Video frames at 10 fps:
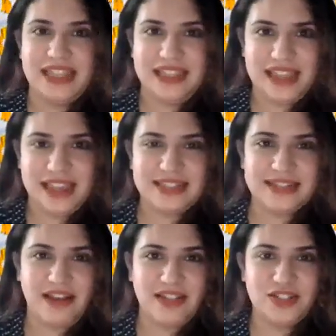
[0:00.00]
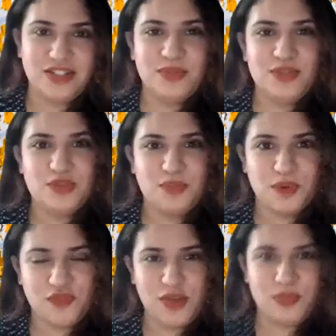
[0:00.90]
yes, college can be super
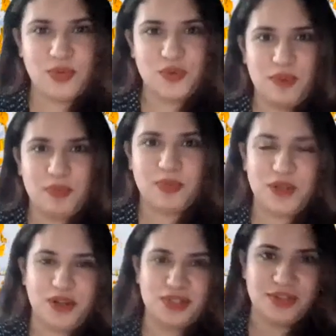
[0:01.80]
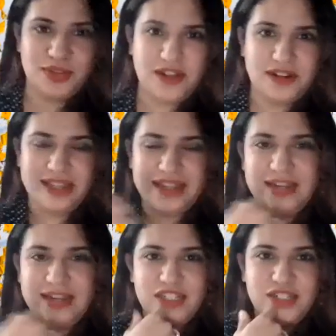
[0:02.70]
fun, but remember you're also there to get
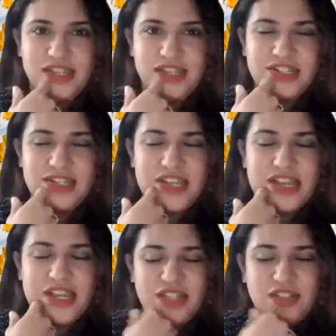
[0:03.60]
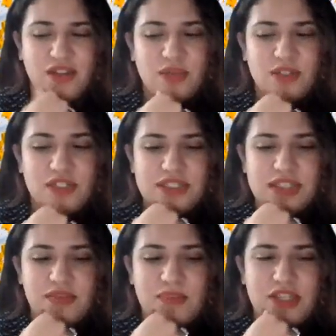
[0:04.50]
an education. So I would just
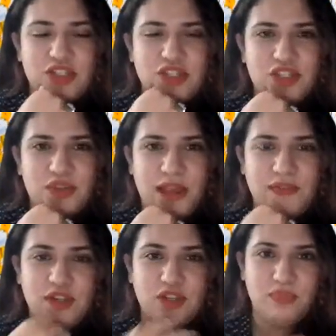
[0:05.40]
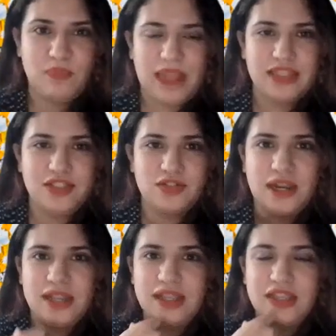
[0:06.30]
say make sure you have a good balance,
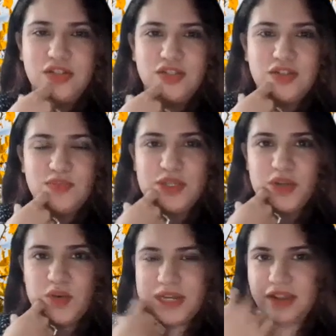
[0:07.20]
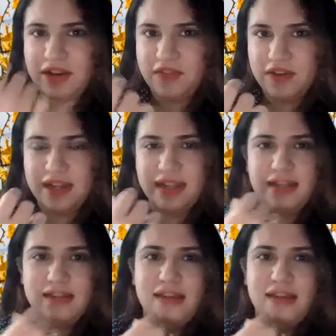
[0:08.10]
right? Like you shouldn't be going out every night,